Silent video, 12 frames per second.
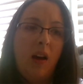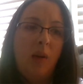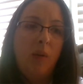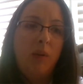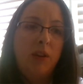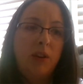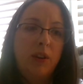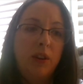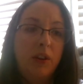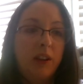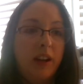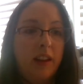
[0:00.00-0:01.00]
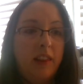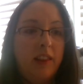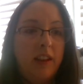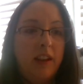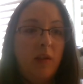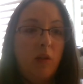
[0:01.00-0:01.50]
we took a look at
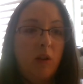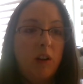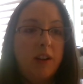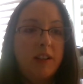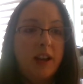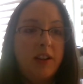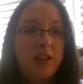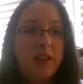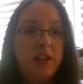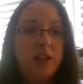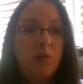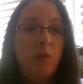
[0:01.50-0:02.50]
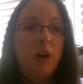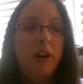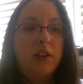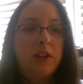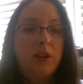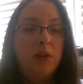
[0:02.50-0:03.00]
the organization that you
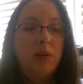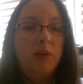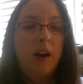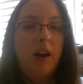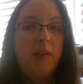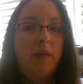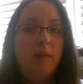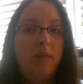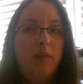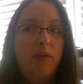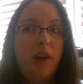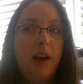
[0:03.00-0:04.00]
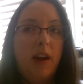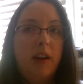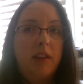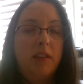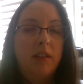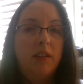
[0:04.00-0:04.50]
wanted to
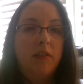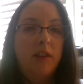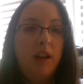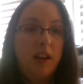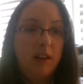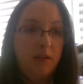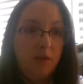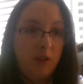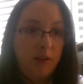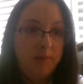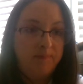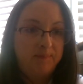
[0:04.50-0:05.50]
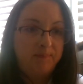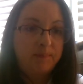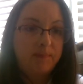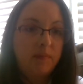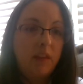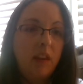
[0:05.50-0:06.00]
find funding for.
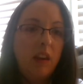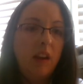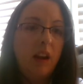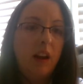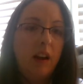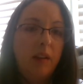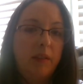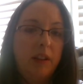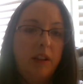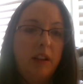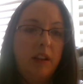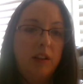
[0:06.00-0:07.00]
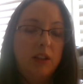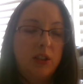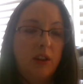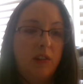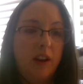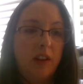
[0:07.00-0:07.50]
You did a little
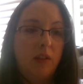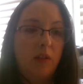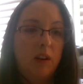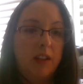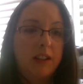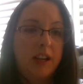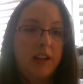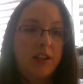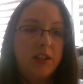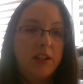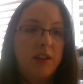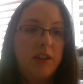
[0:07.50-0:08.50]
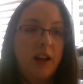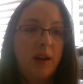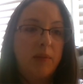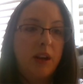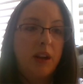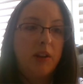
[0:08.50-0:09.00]
survey of the organization so you can
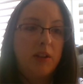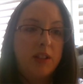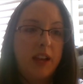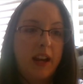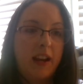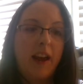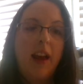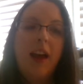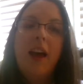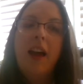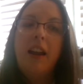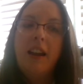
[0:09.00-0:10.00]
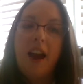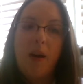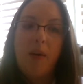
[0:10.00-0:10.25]
help to understand. Now,